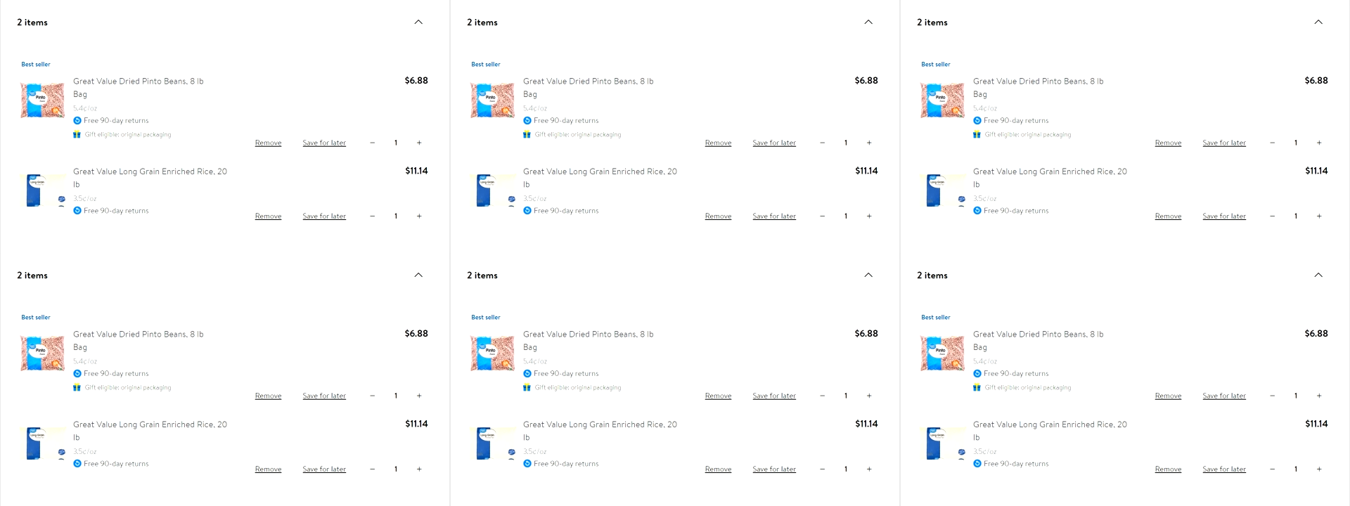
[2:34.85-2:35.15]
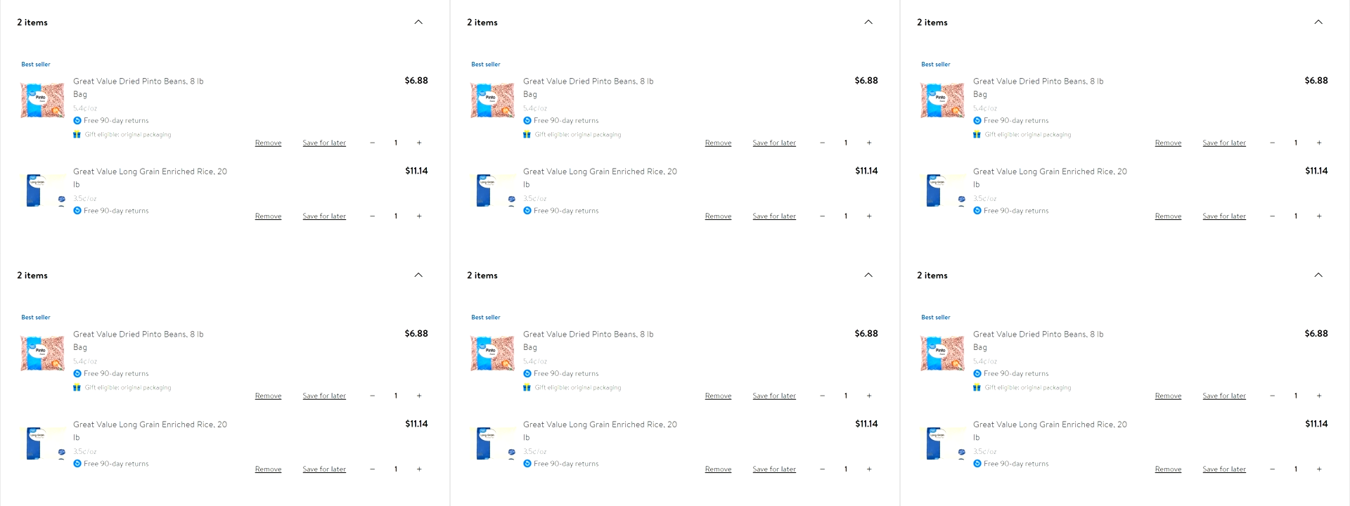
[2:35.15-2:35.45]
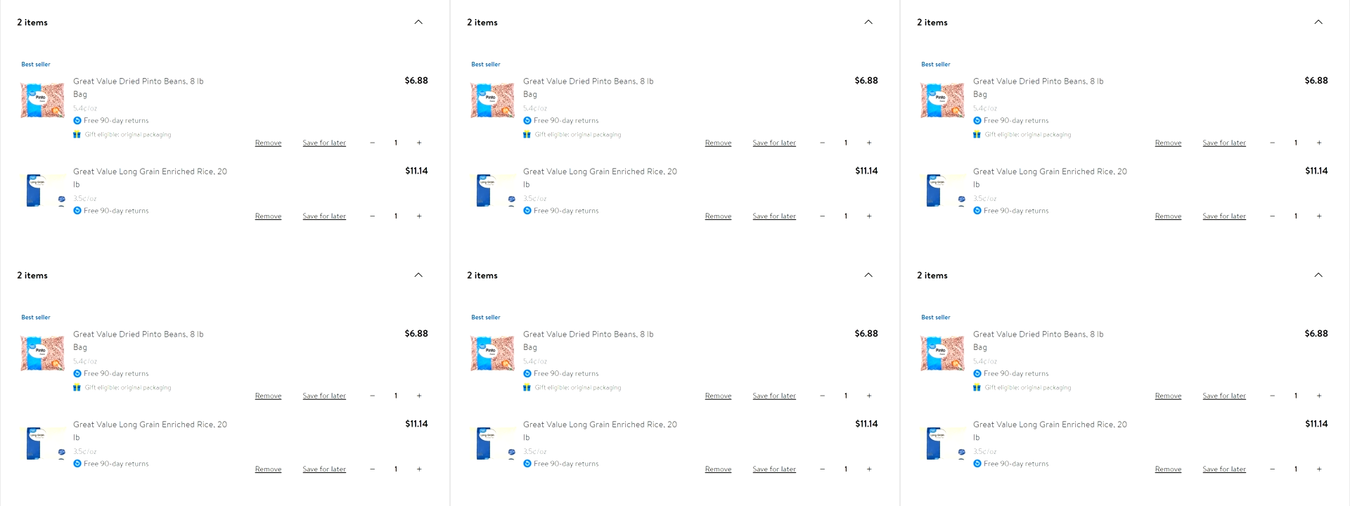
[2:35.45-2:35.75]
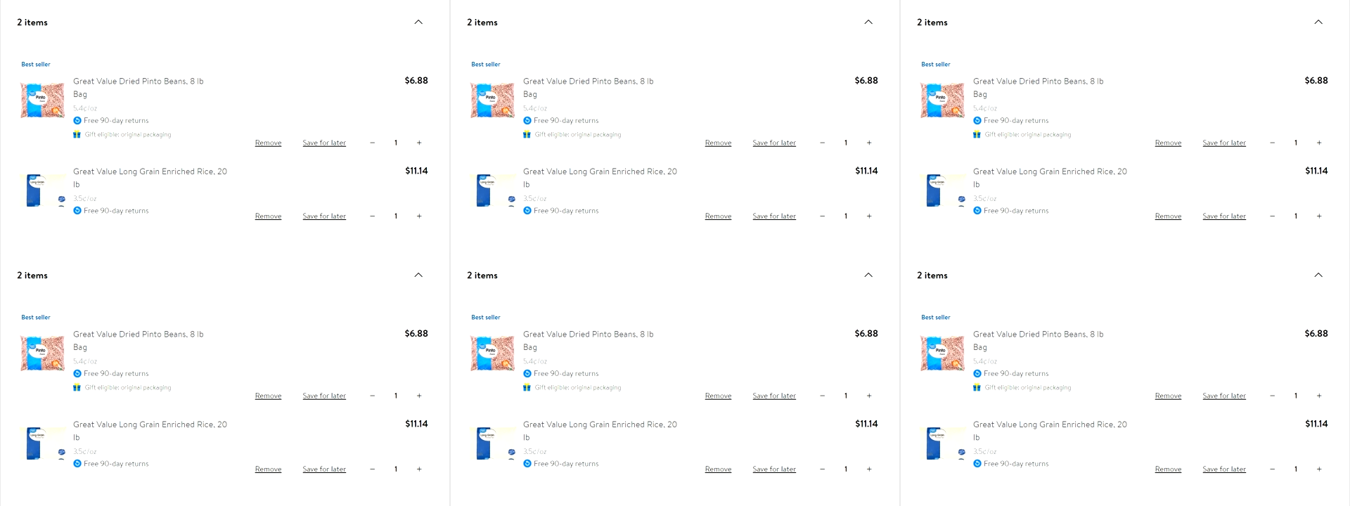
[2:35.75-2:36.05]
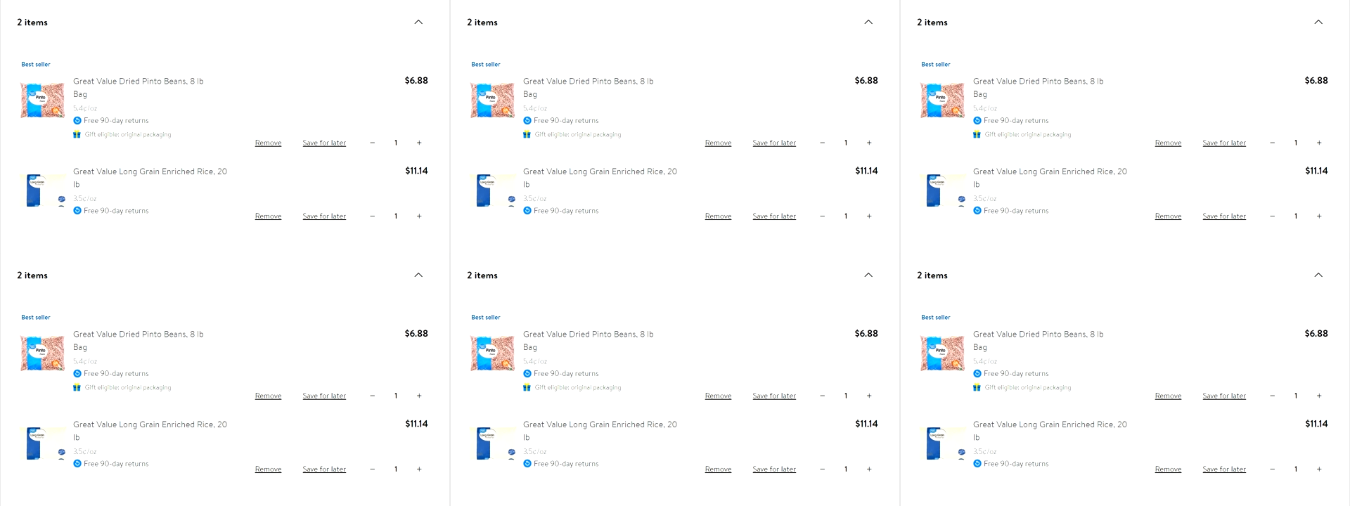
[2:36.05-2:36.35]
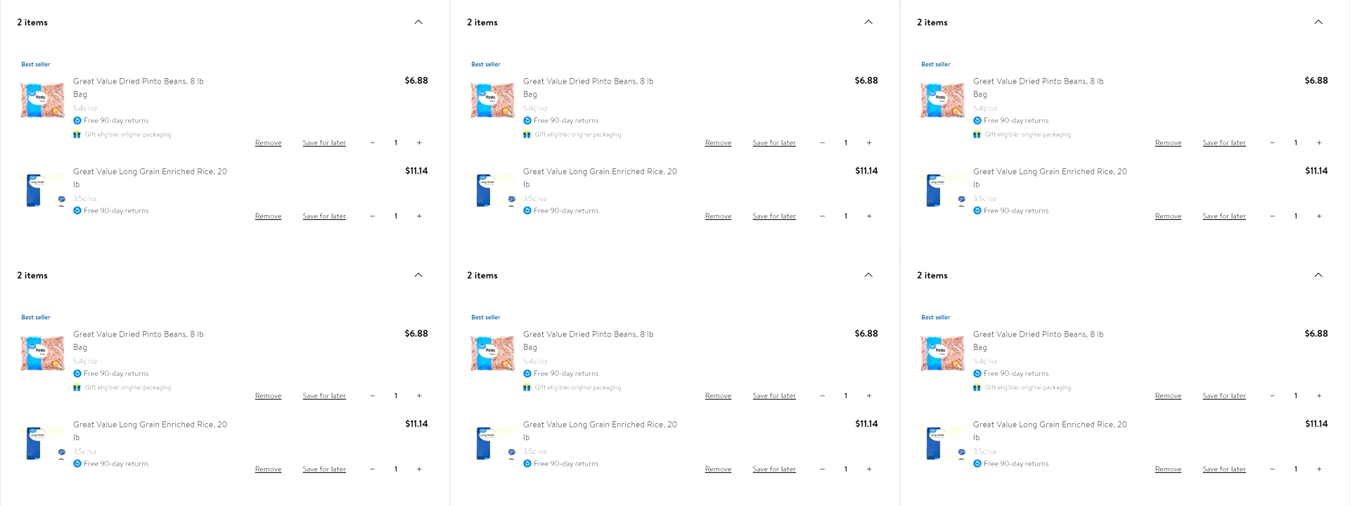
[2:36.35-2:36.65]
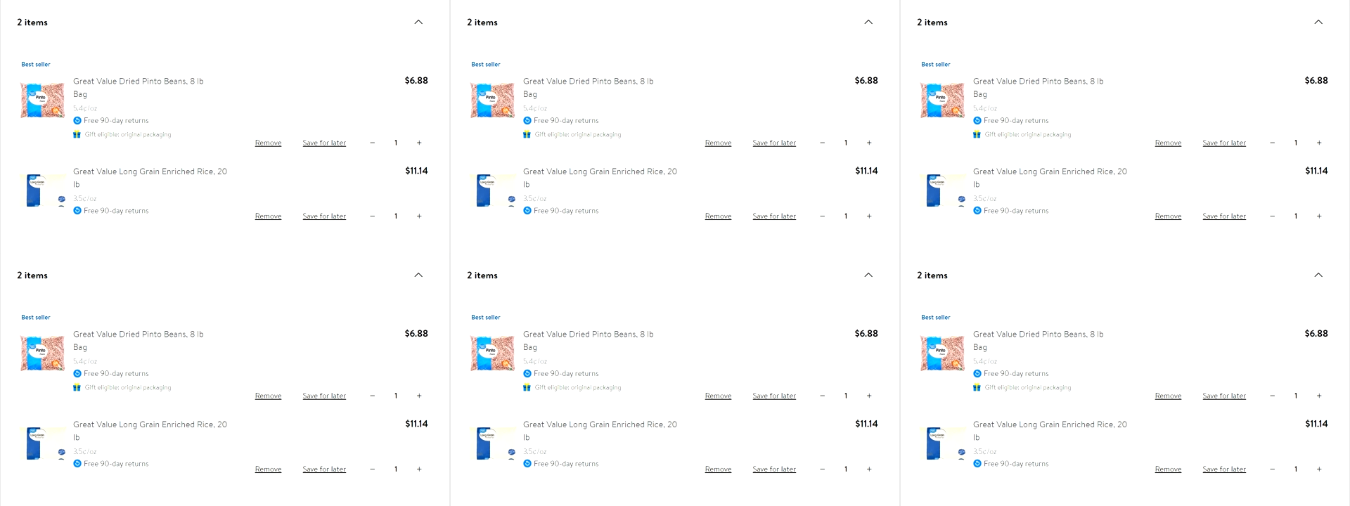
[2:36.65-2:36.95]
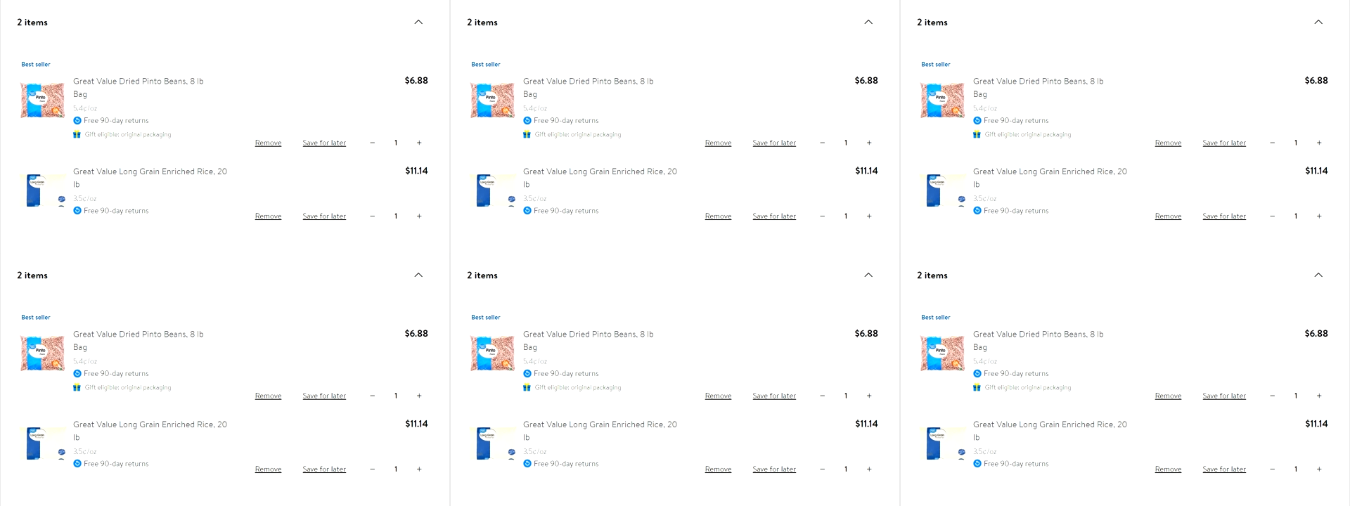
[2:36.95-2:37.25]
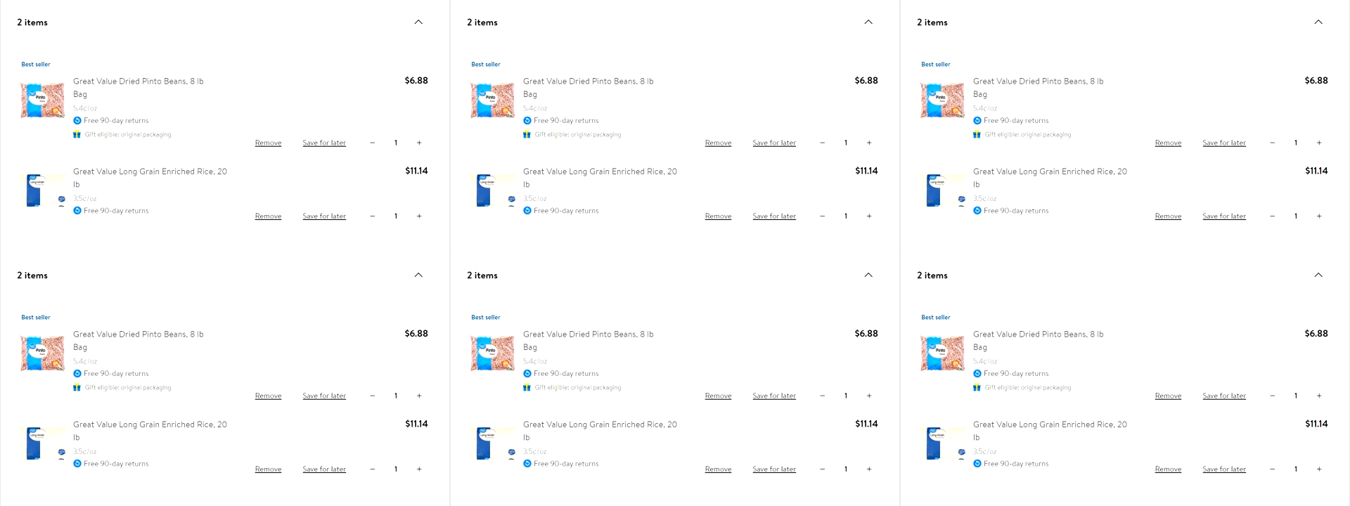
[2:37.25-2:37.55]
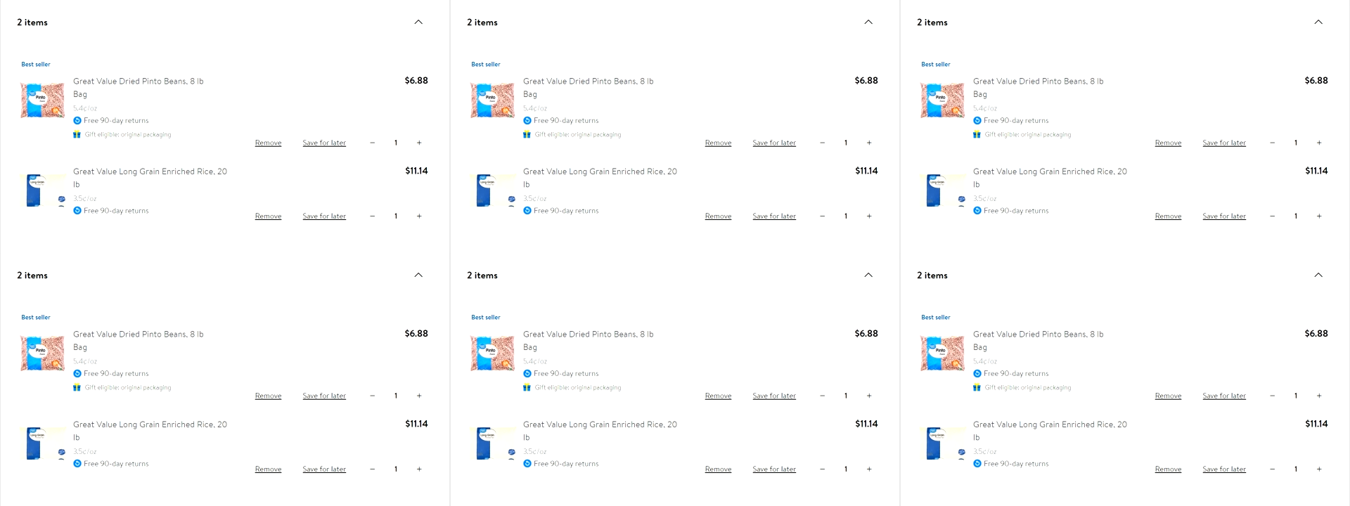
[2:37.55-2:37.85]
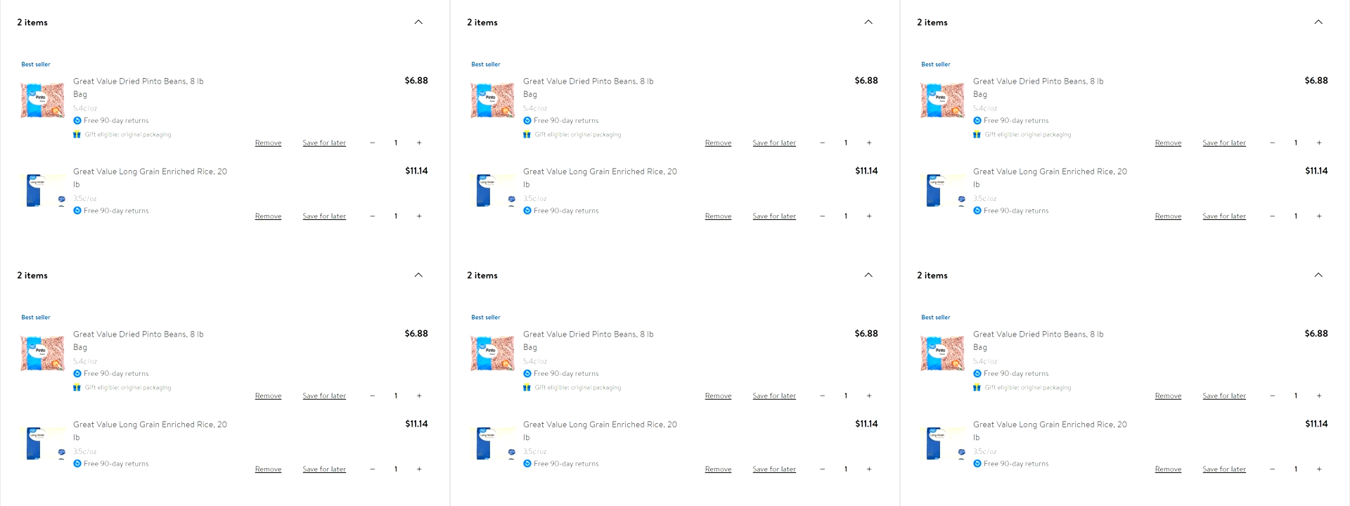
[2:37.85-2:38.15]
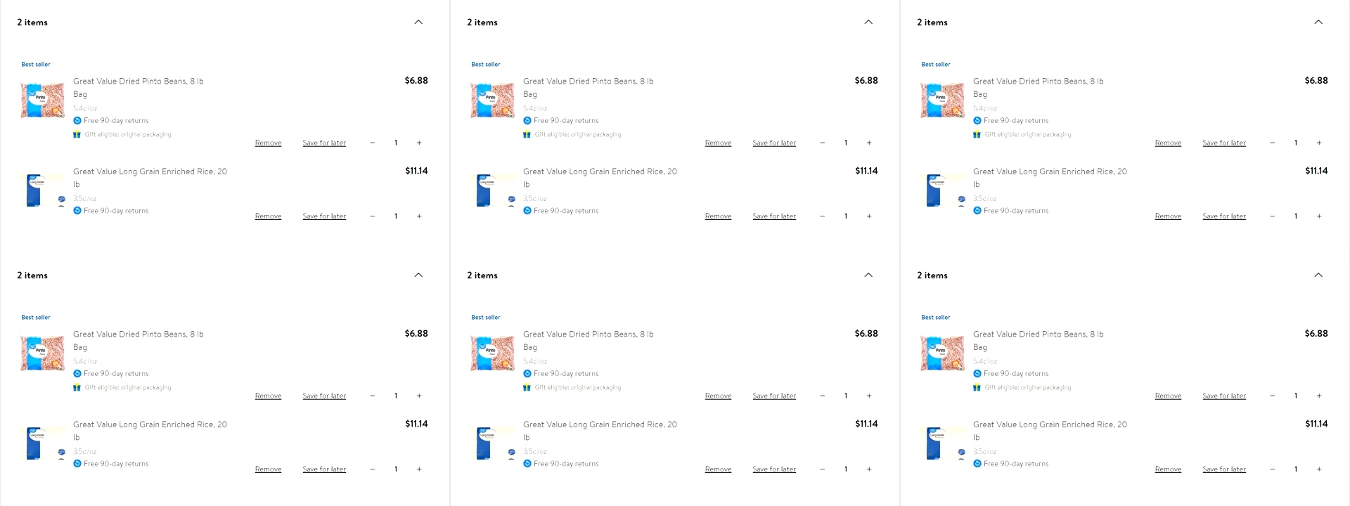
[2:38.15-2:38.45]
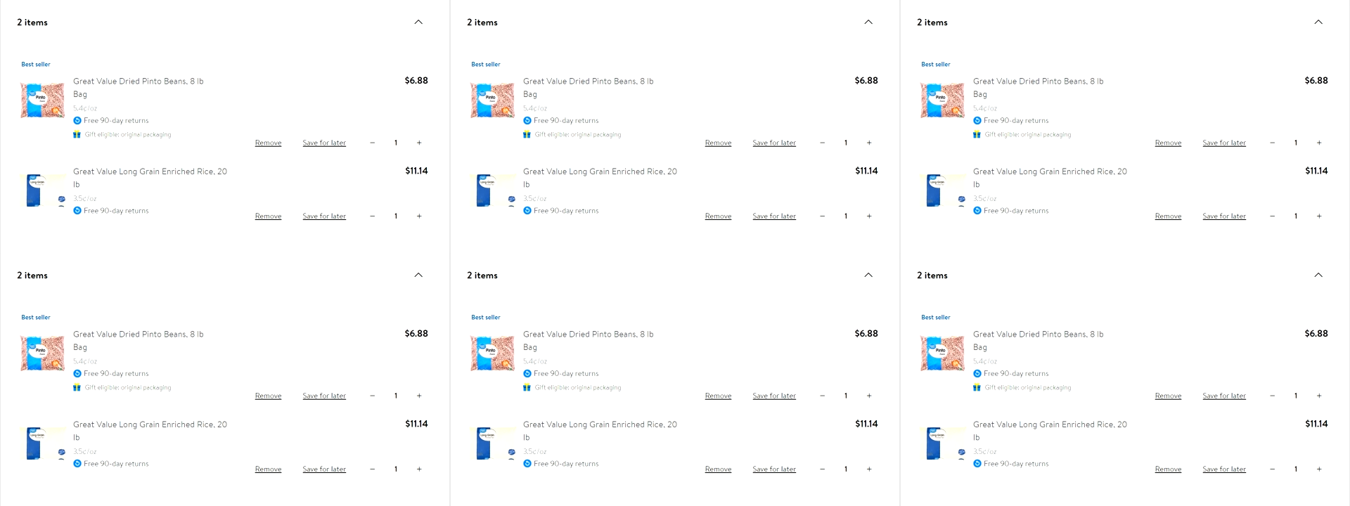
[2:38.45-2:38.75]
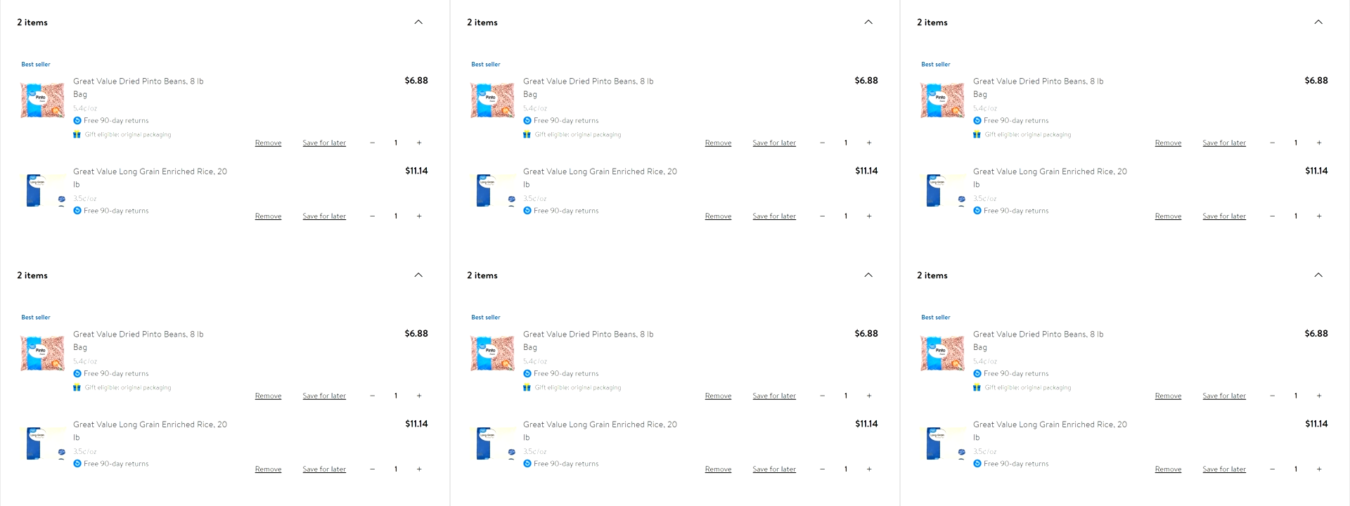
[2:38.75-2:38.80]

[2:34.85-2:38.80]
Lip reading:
(no speaker visible)